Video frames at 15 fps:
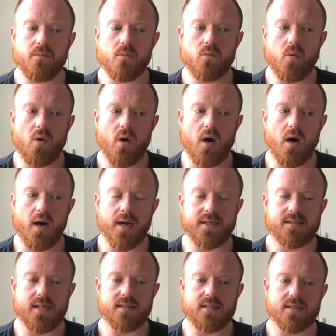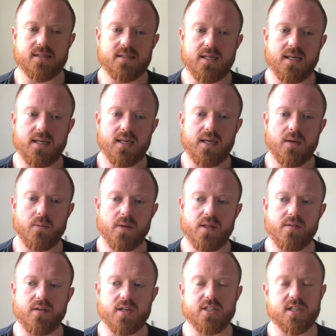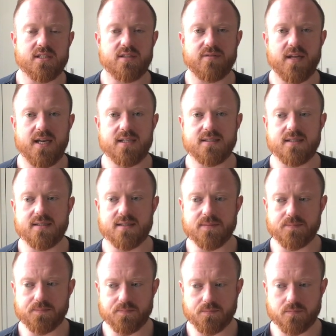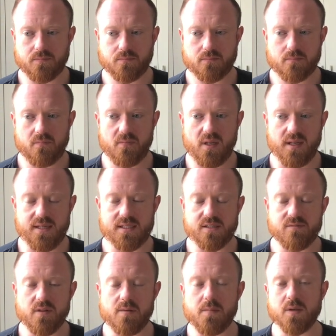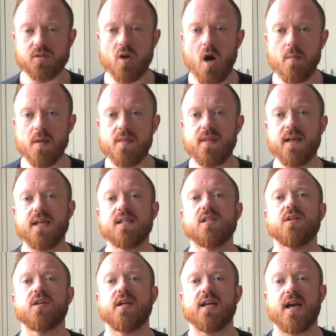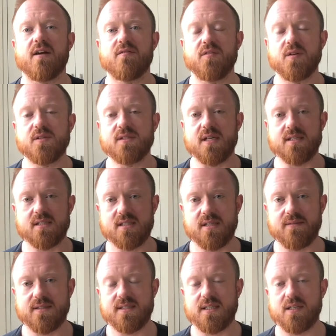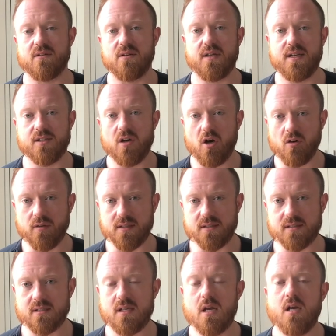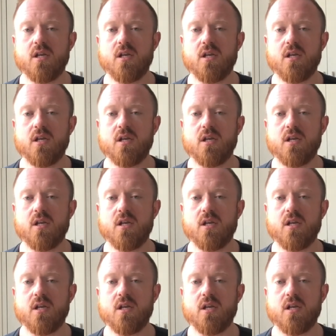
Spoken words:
What I tend to see with digestive cases is the most common thing is looking at food sensitivity or intolerance.